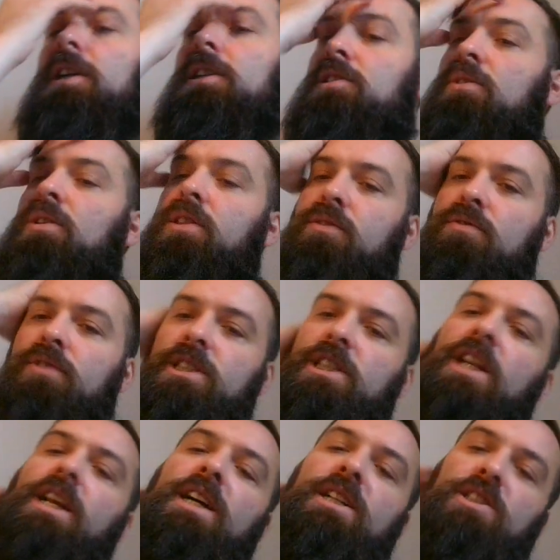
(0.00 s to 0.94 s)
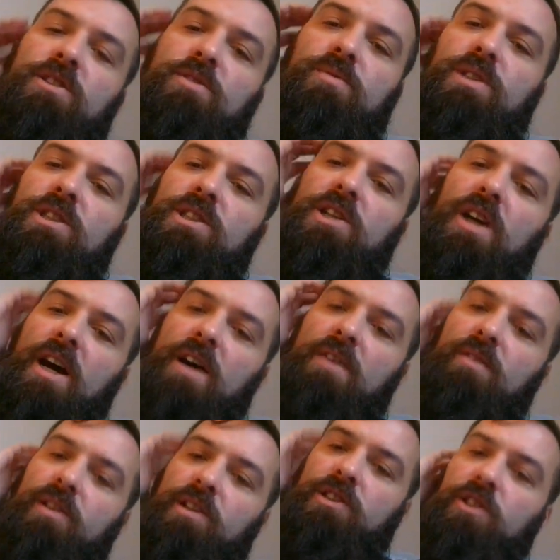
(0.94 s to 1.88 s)
So our 3 selections, we start
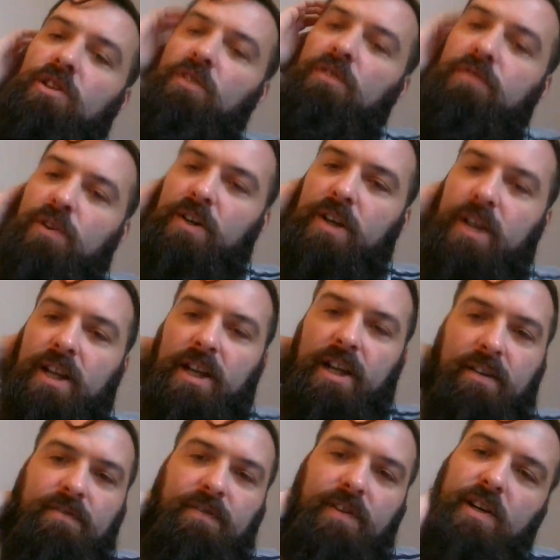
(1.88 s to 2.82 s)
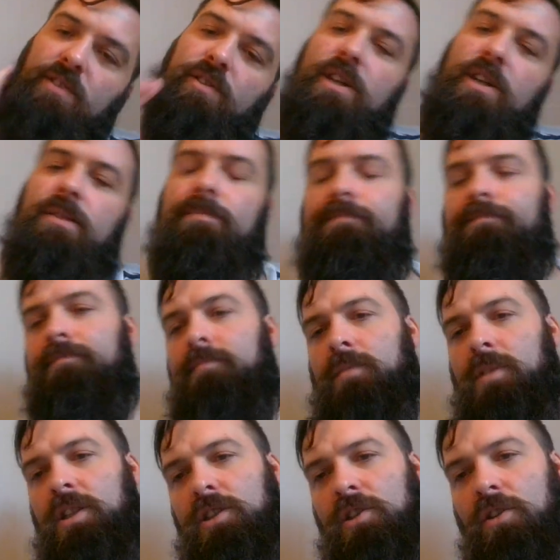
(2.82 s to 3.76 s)
out at the 240 at Lingfield.
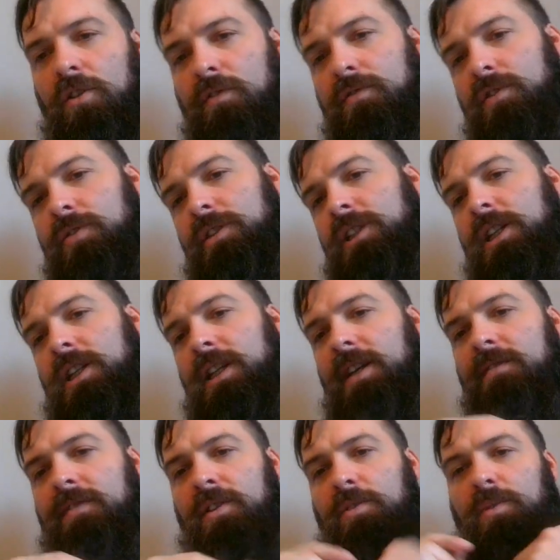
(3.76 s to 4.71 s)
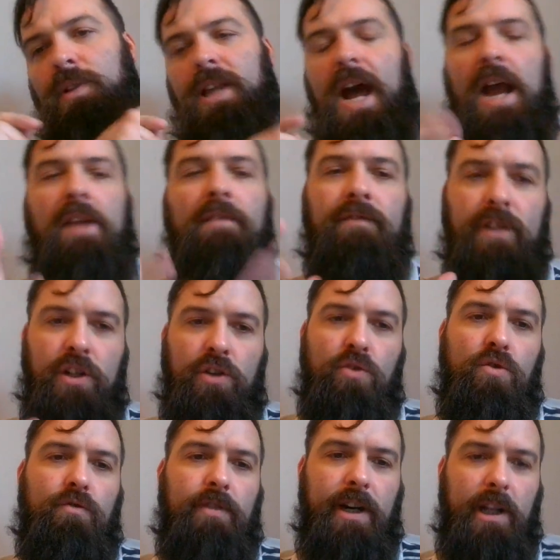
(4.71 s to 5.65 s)
The 240 at Lingfield with
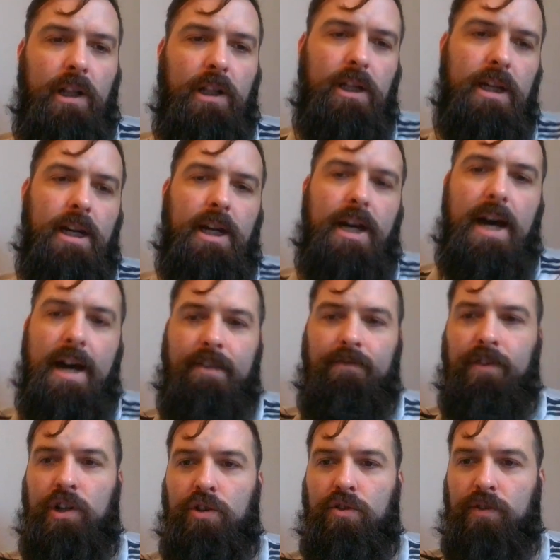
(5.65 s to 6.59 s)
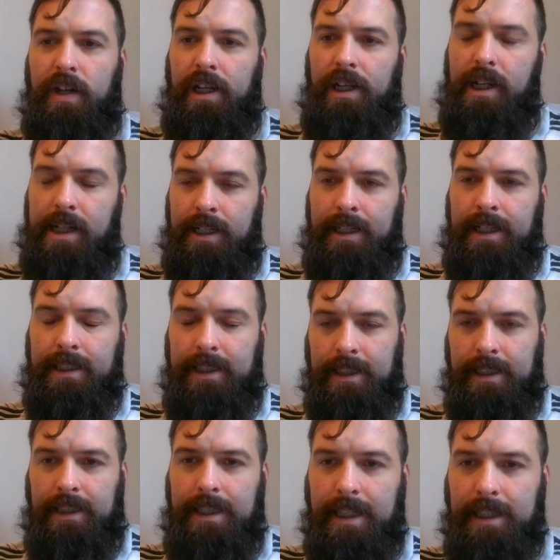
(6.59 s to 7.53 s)
Advertorial, and
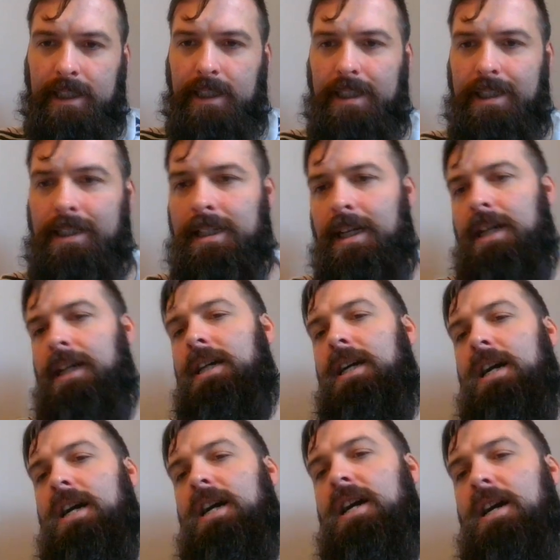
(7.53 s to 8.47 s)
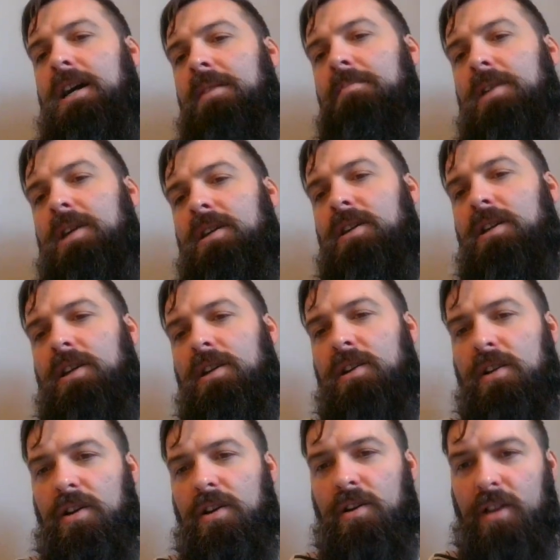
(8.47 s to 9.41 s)
that's at sixes.
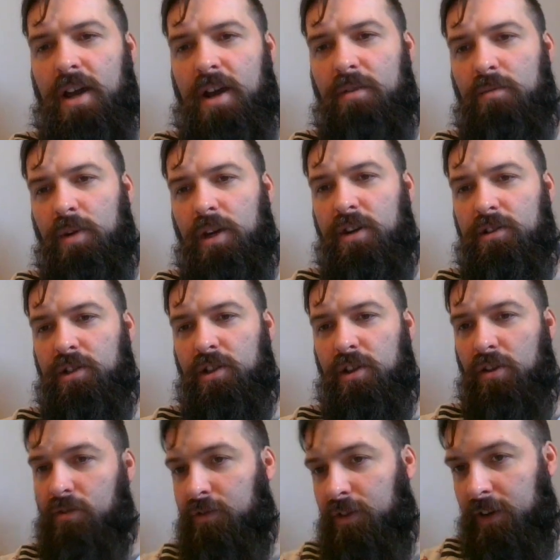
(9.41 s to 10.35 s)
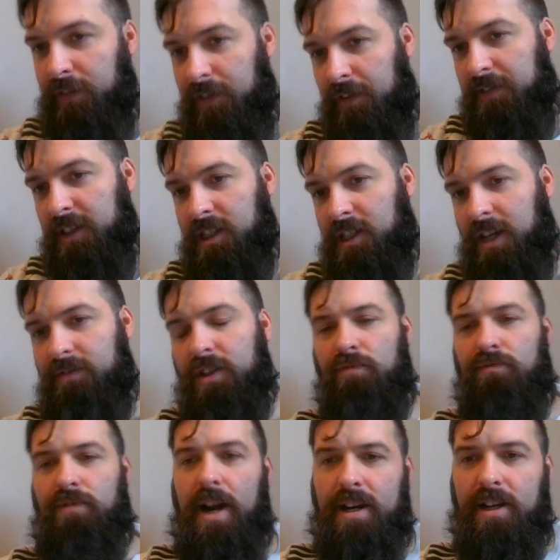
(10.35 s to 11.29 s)
Then we go to the 357
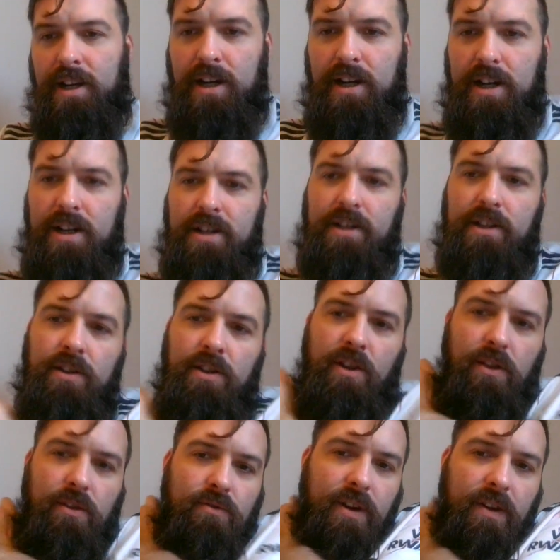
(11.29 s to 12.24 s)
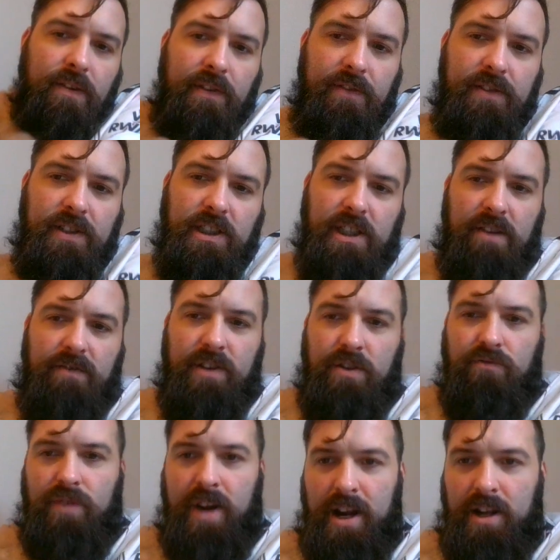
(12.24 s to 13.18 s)
at Redcar, the 357
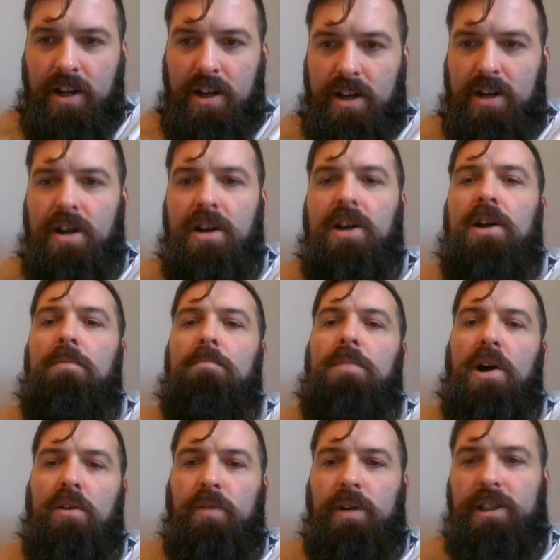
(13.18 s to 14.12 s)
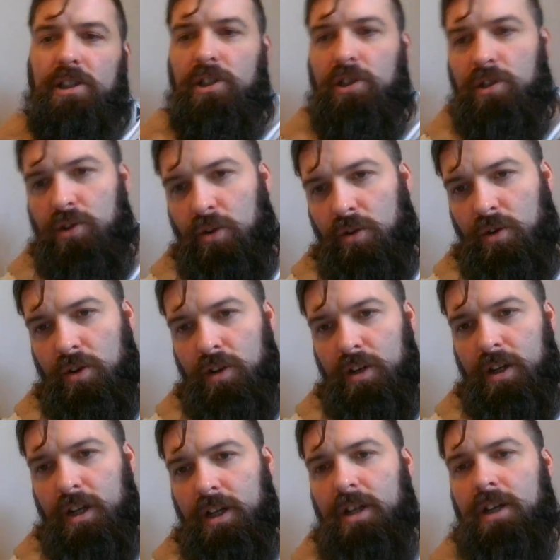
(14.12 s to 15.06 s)
at Redcar, Poet's
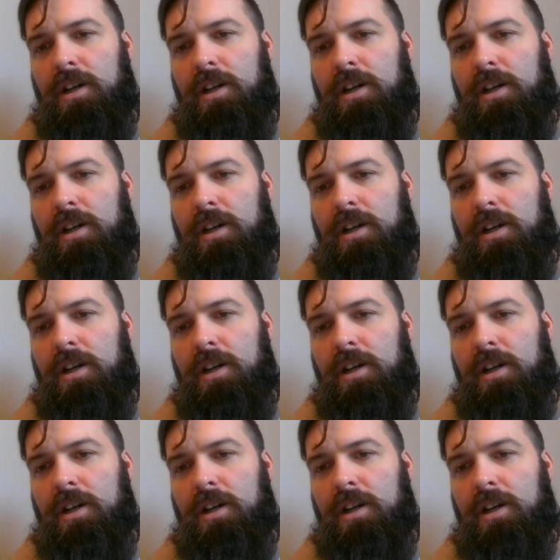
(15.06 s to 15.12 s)
Dawn,